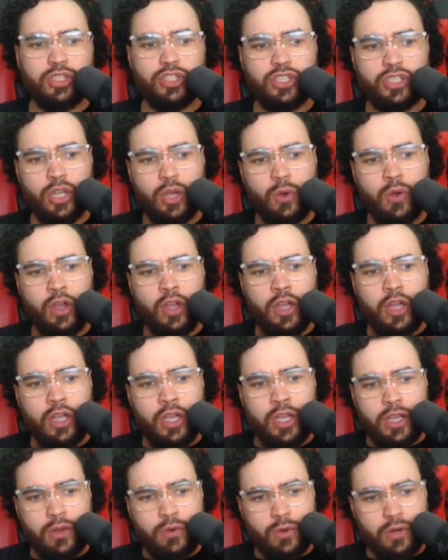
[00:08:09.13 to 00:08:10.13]
So
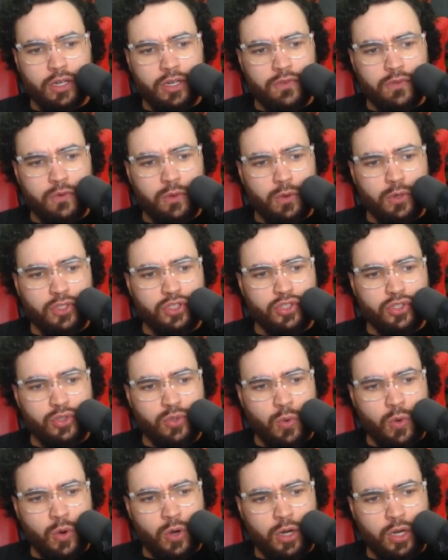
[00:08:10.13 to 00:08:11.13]
in order for
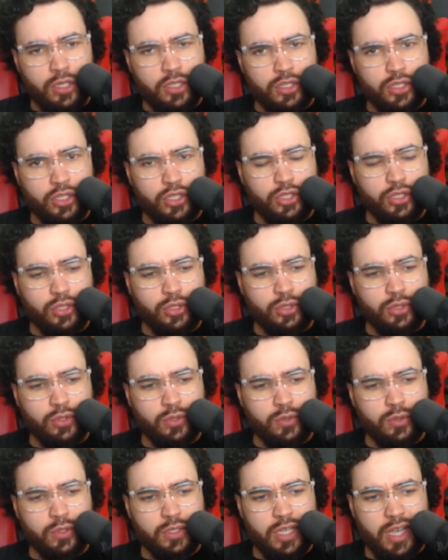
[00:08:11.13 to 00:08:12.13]
store
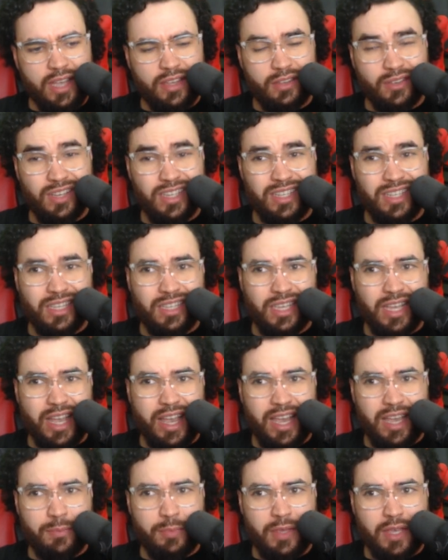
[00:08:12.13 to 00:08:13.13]
to, yeah, you need the
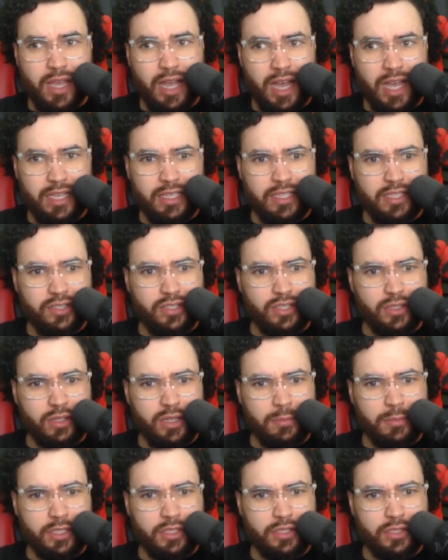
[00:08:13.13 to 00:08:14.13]
API key. So
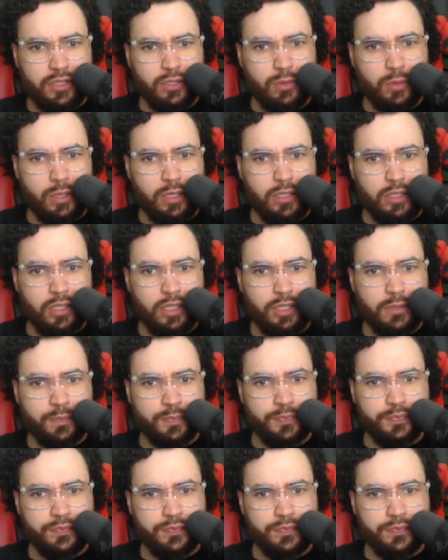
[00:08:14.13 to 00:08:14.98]
let me just quickly,